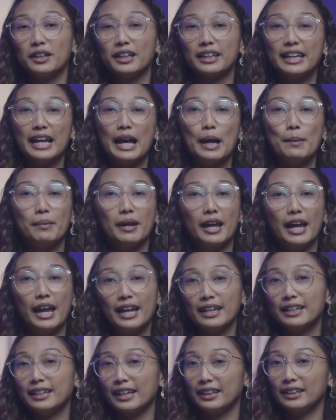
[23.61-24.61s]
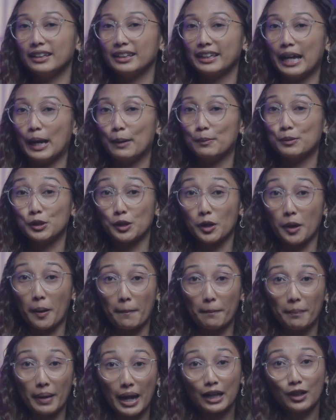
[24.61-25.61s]
LeCap, aka
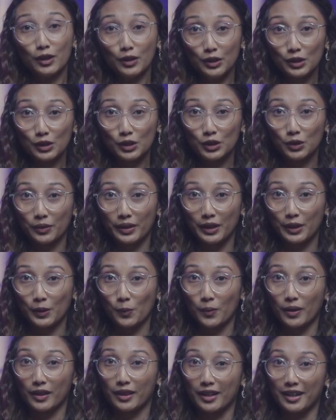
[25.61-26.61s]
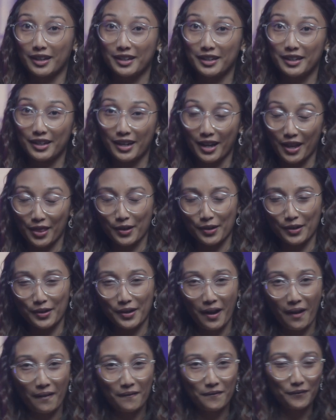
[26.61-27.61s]
LeCapture, back on your screen with
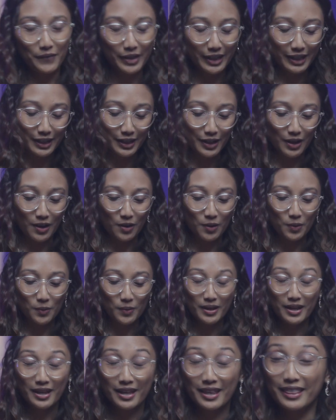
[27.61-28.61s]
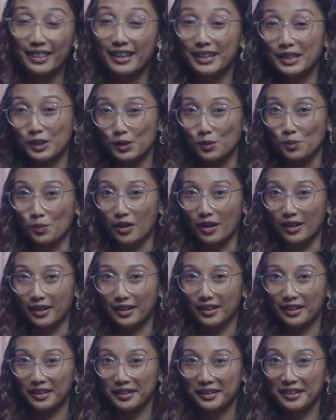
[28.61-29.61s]
another video. This
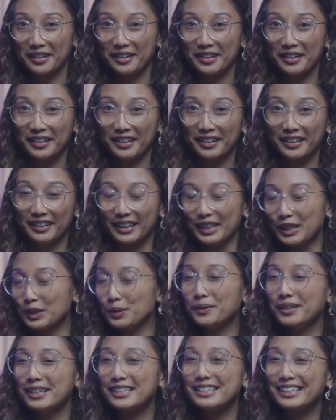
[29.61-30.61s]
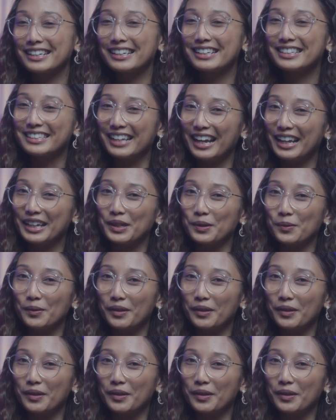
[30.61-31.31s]
one is an exciting